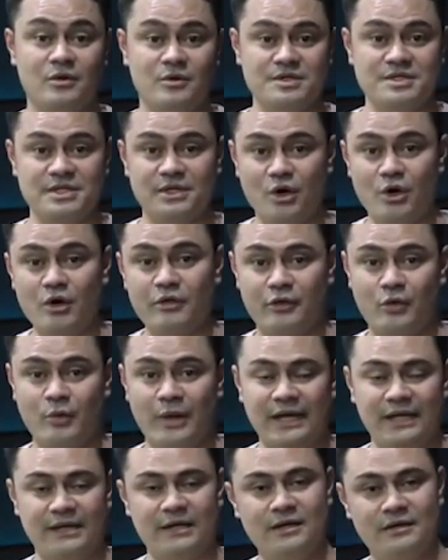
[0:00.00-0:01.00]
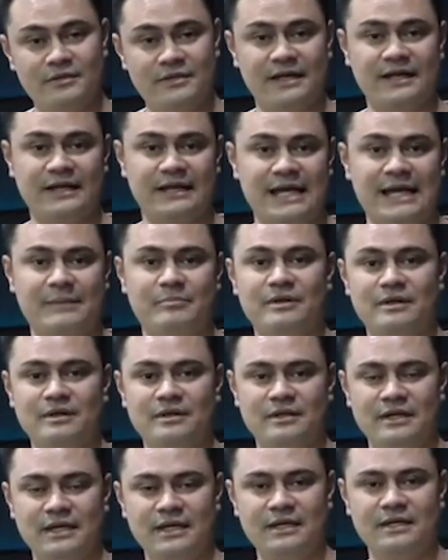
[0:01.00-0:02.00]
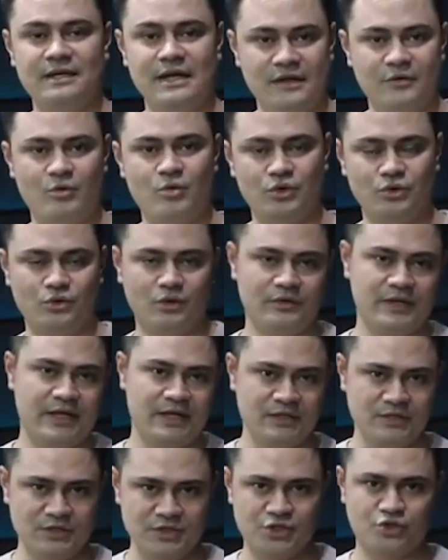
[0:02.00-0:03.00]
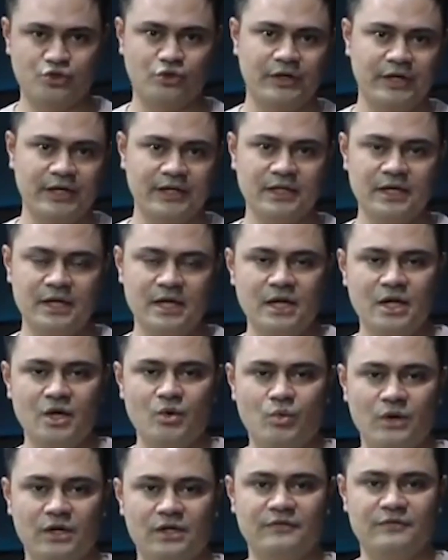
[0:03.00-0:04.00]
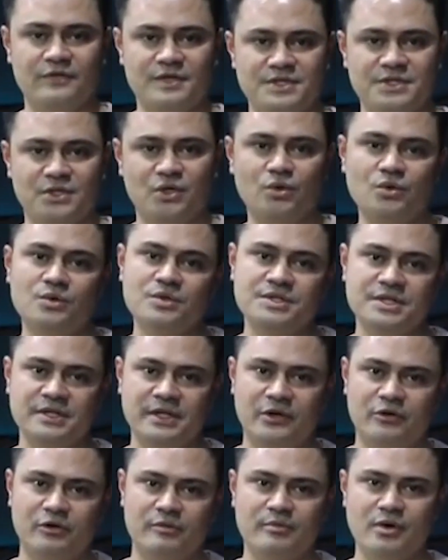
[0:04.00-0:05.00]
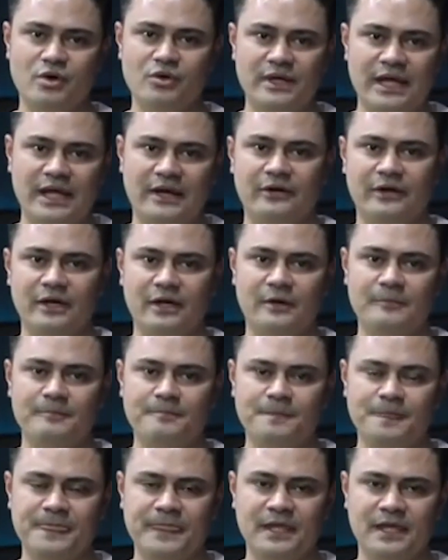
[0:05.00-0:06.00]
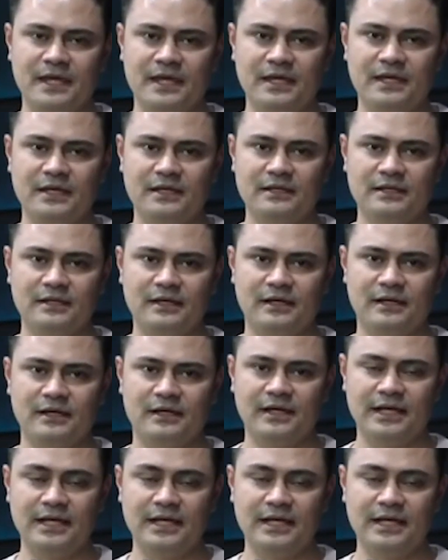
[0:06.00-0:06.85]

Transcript: There was an earthquake that had happened in Ecuador that had destroyed one of the schools in a remote area in